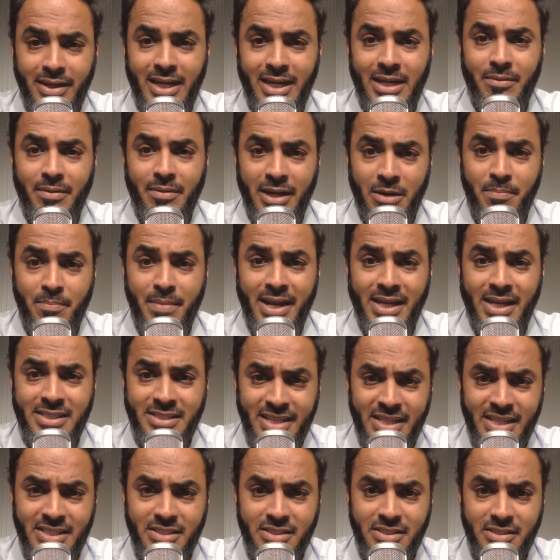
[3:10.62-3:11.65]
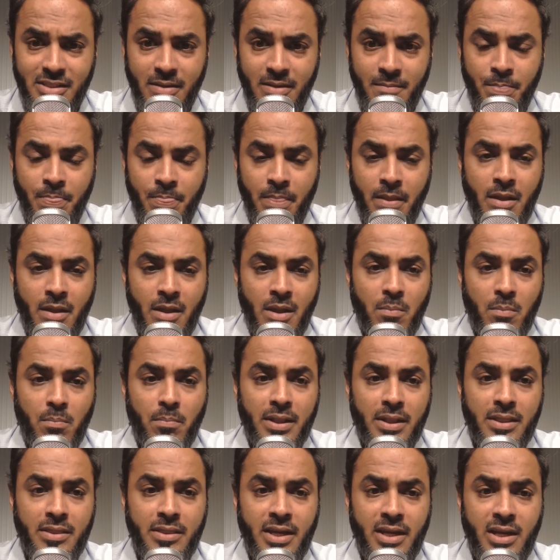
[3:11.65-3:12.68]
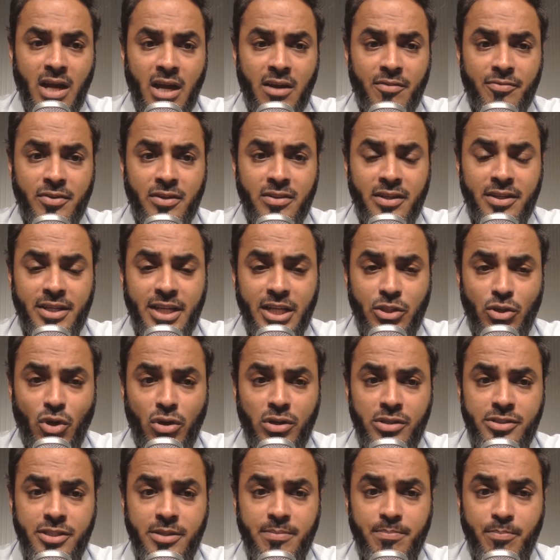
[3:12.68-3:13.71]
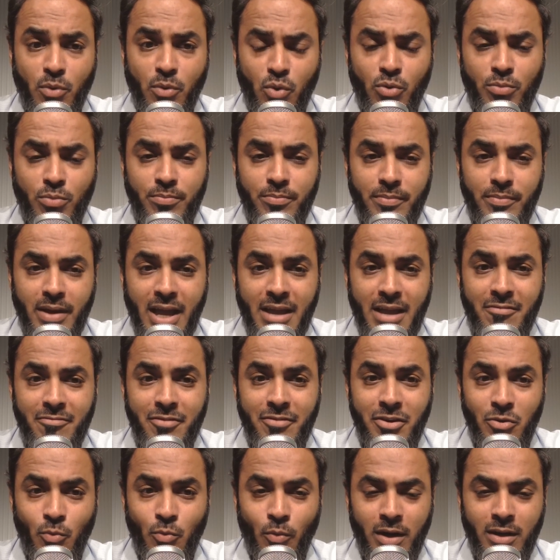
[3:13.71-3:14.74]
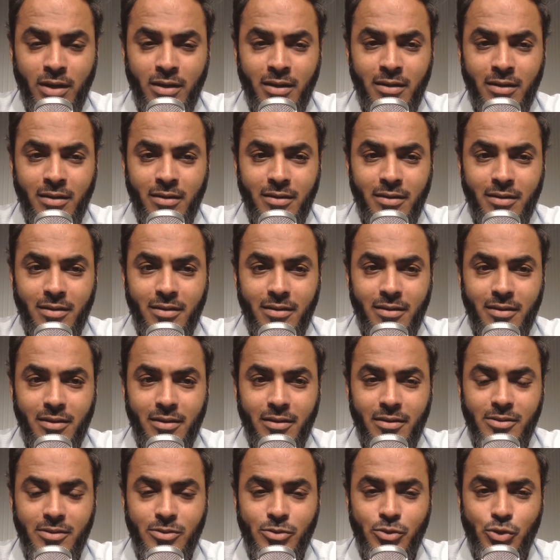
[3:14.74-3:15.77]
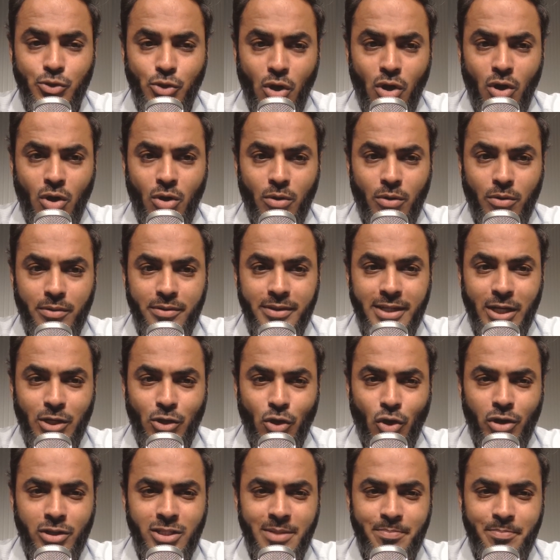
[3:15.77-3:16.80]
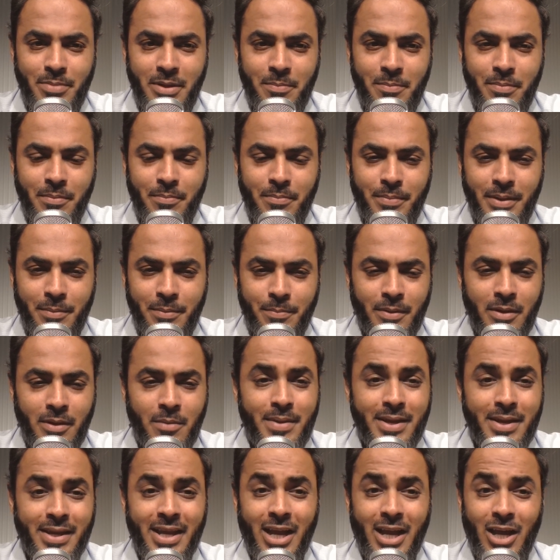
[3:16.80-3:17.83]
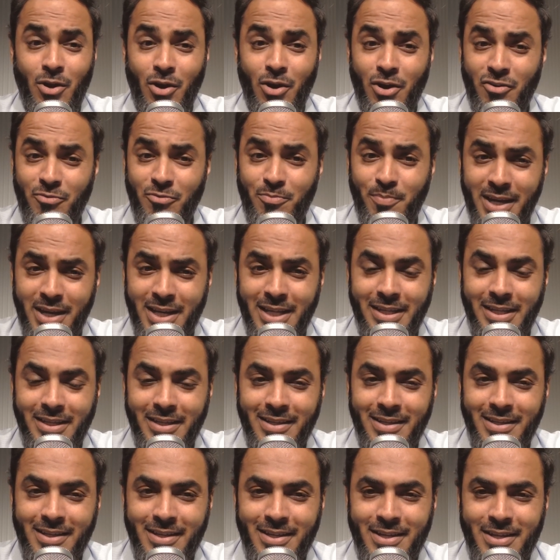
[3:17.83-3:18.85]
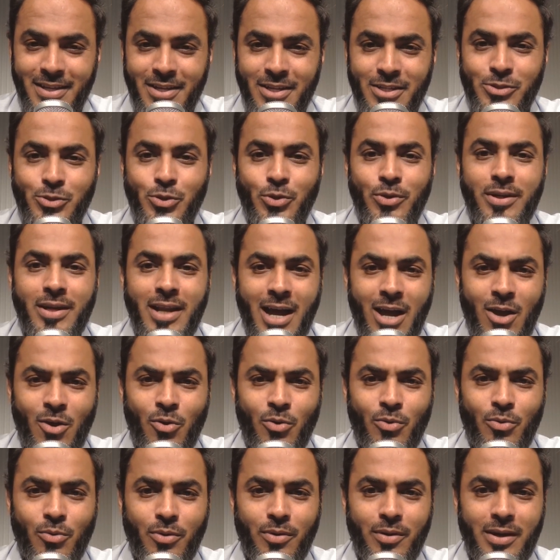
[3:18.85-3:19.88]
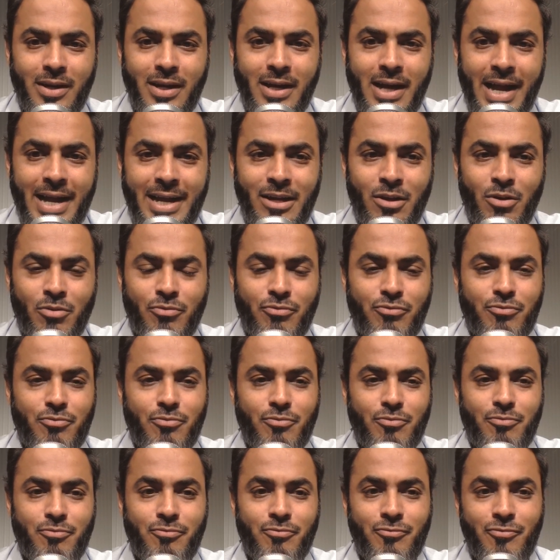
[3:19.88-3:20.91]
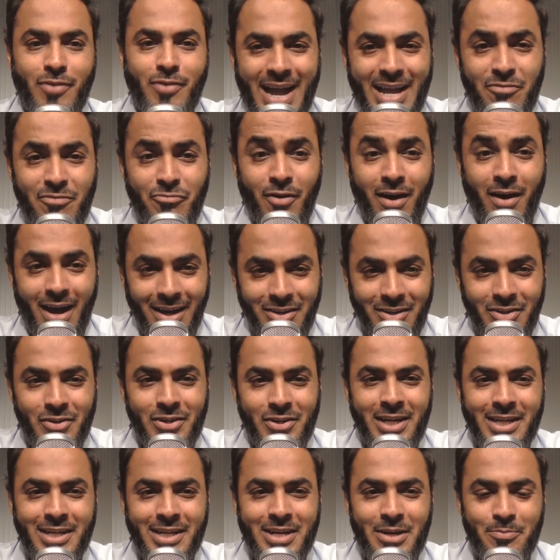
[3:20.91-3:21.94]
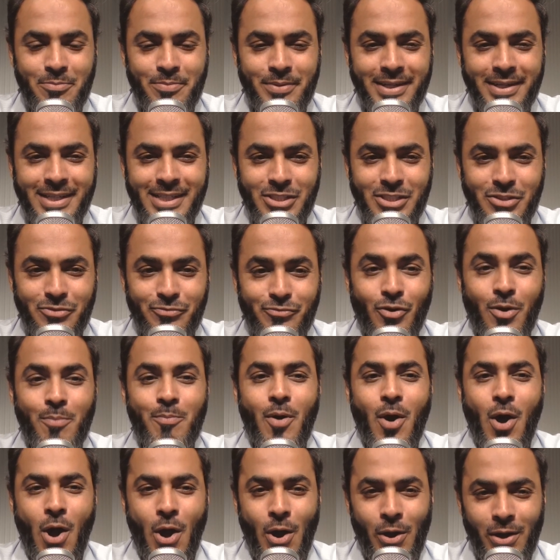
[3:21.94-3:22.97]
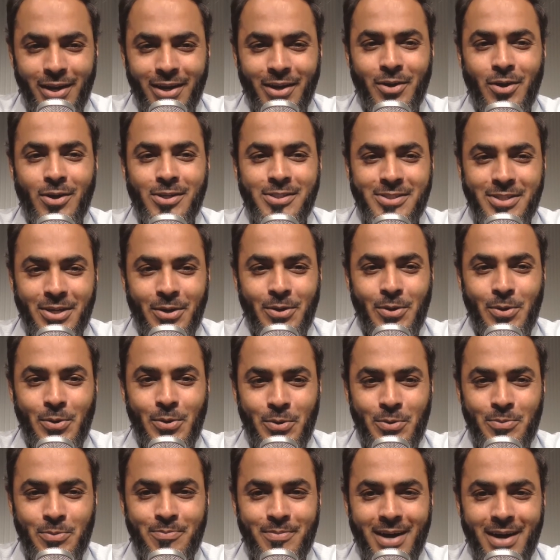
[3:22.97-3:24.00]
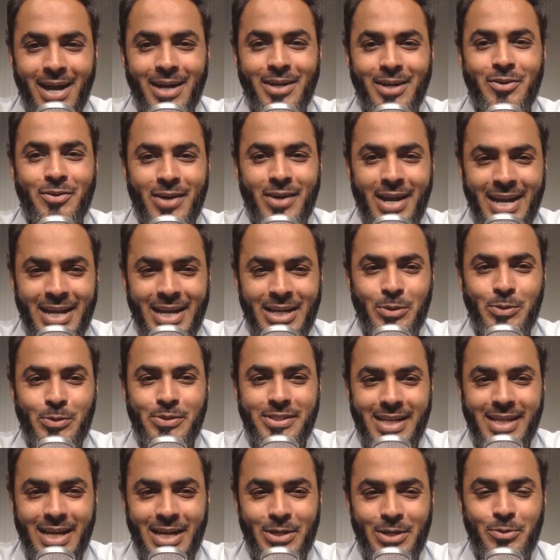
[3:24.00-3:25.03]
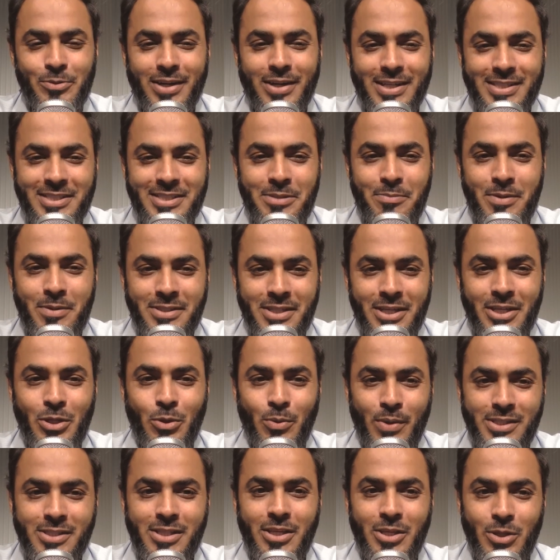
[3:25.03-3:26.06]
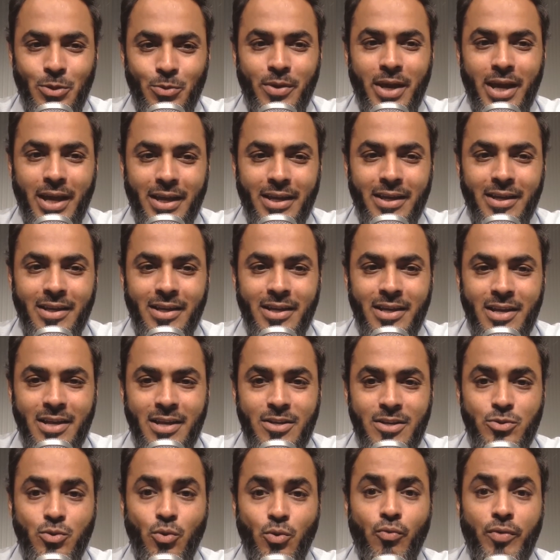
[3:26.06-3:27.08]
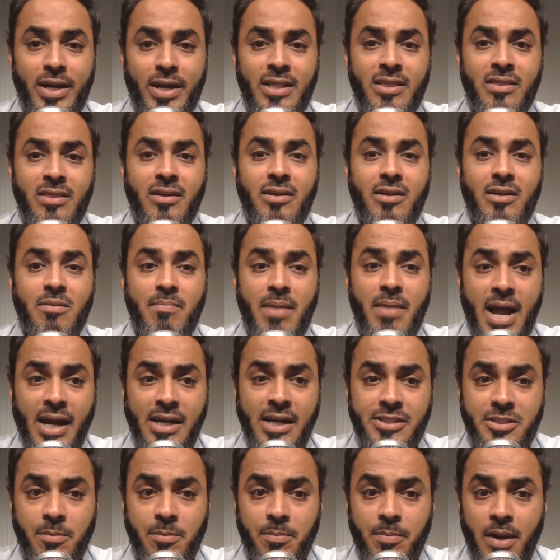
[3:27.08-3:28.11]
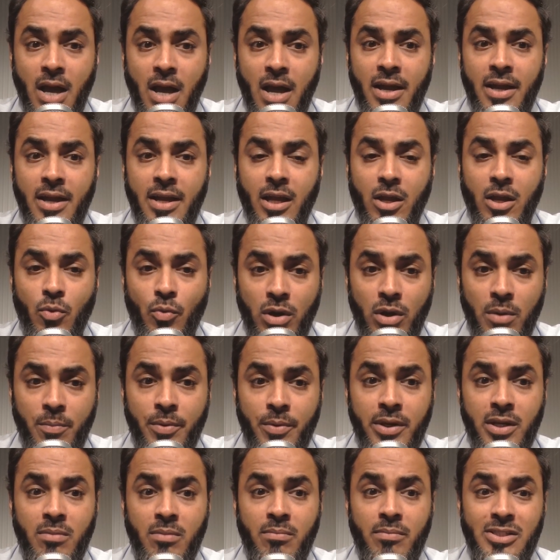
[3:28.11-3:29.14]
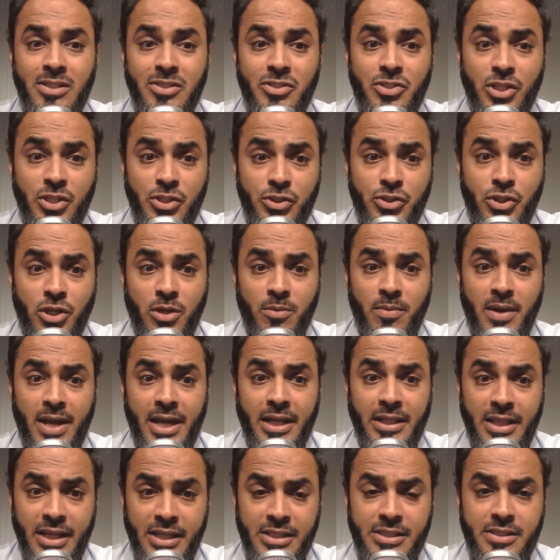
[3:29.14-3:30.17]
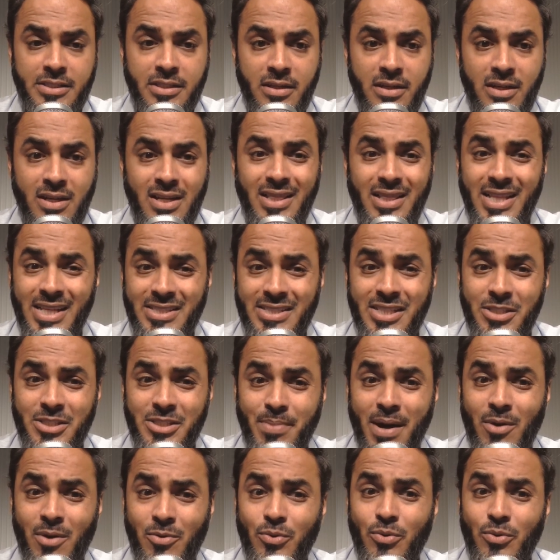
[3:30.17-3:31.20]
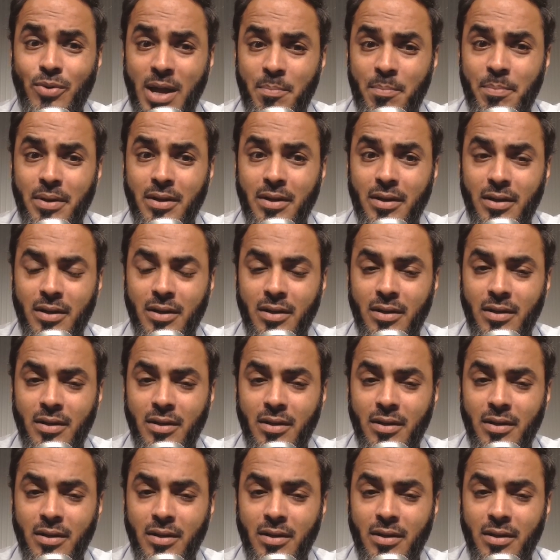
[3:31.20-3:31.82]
It made sense. But then after the technology boom, everyone saw technology people making a lot of money. So now kind of 500 companies from all across the globe are trying to sell to customers in US and UK. So when the demand supply equilibrium is disturbed like this is bound to happen.